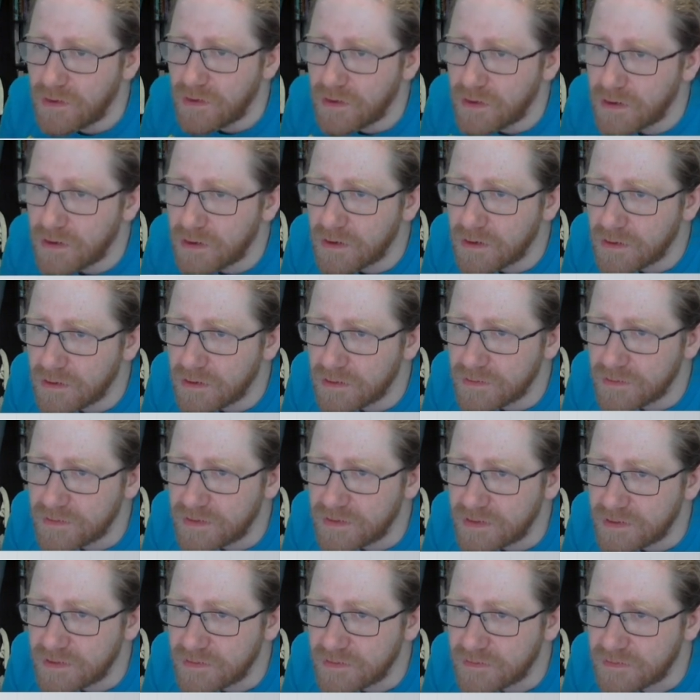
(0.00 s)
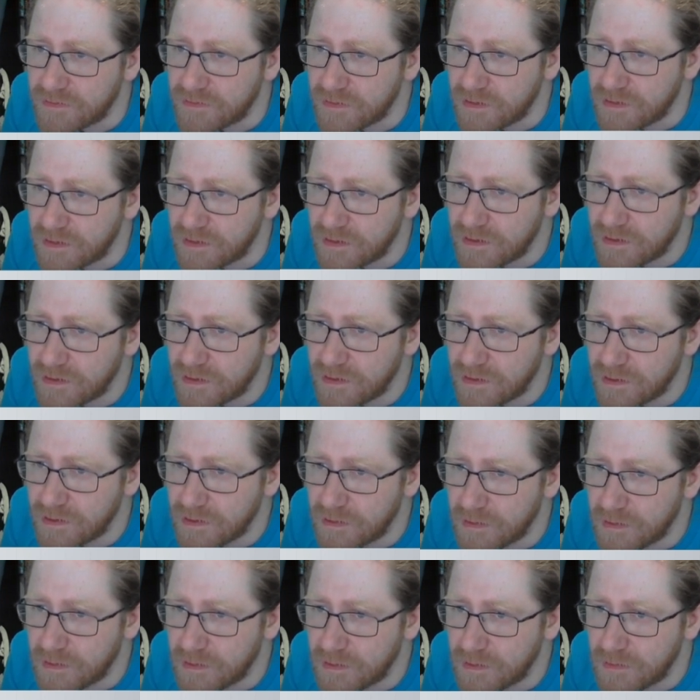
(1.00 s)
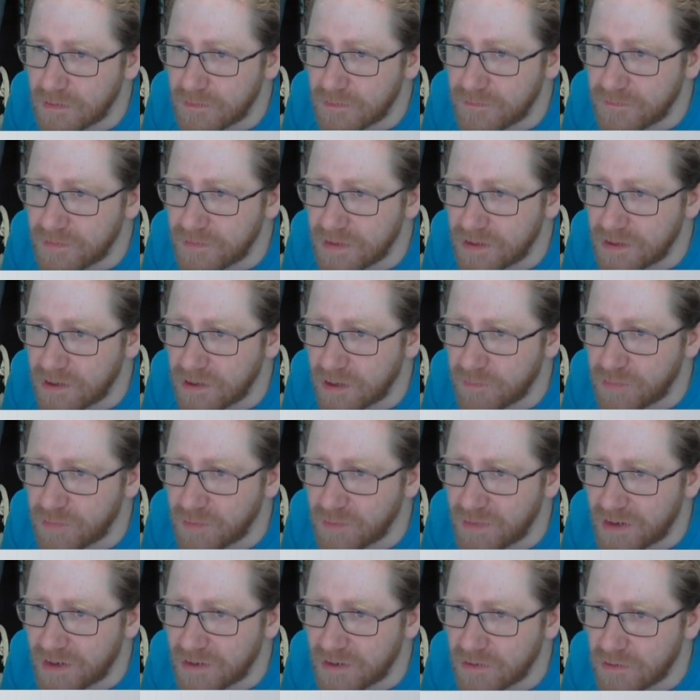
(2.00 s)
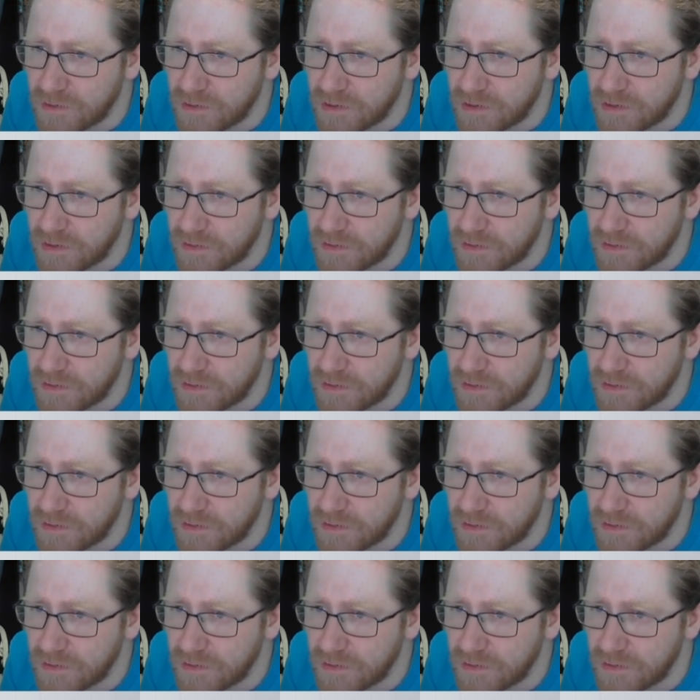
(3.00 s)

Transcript: are these filling up our backlog?